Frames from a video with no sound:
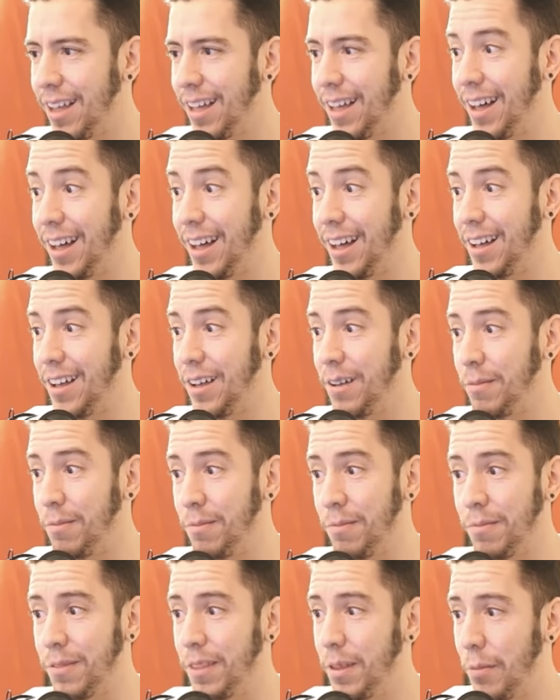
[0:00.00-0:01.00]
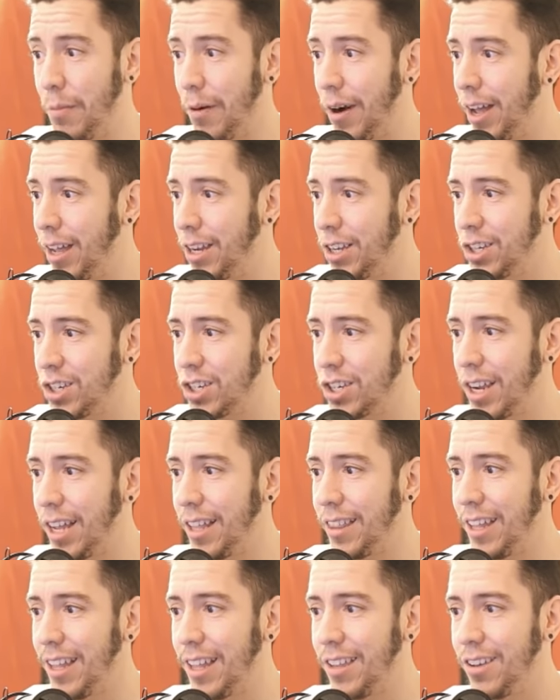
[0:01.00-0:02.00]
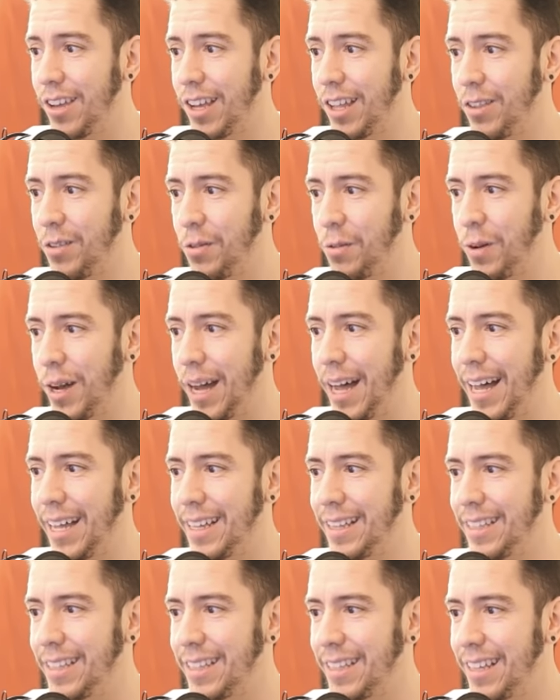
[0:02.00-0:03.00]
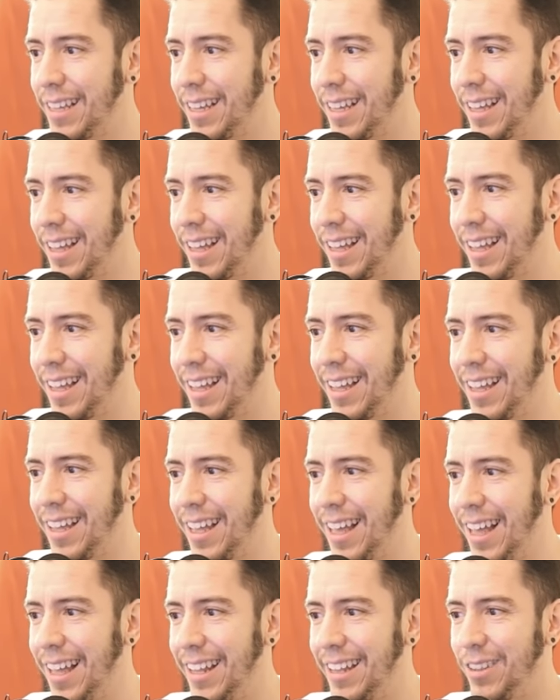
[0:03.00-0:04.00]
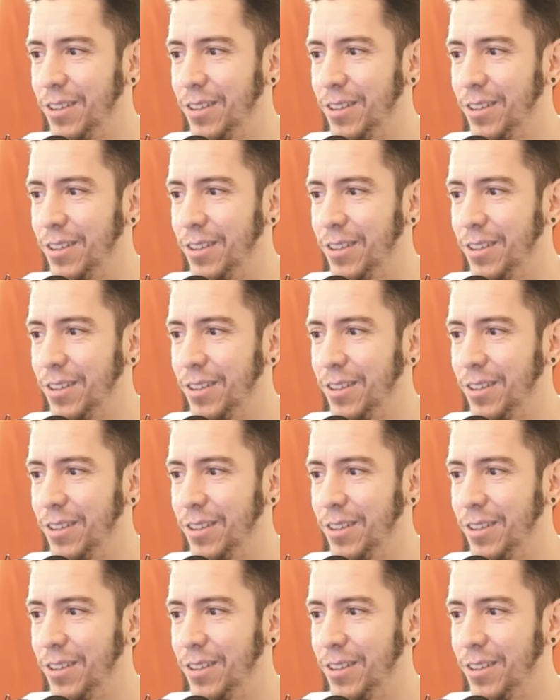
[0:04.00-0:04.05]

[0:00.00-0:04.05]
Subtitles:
the branch, and then you can do at and